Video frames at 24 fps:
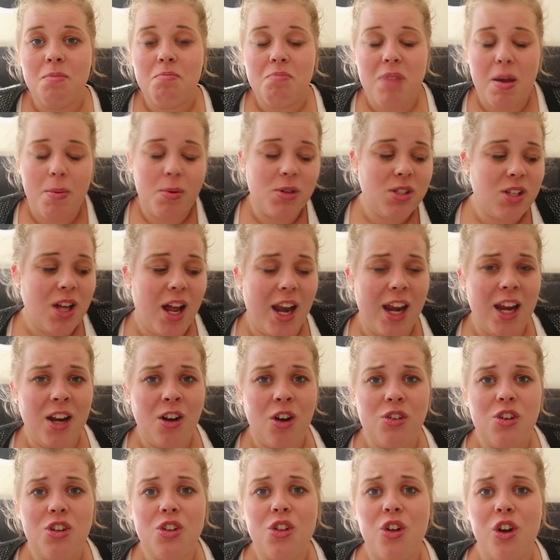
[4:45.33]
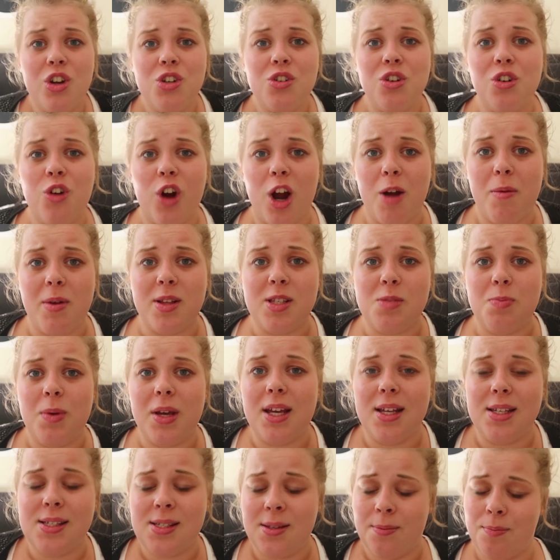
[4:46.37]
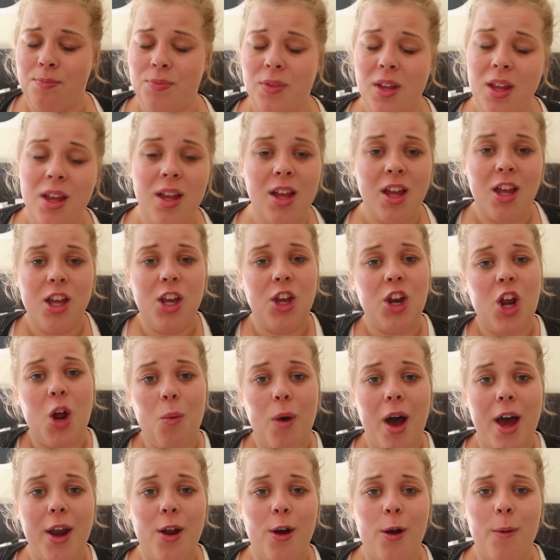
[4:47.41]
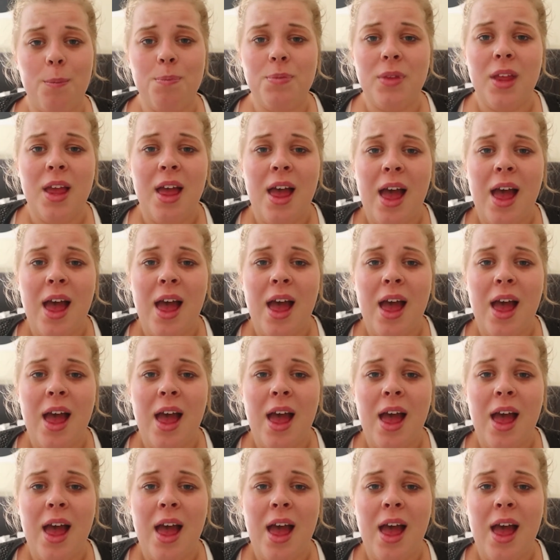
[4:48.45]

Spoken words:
People signing non-disclosure agreements because, why not?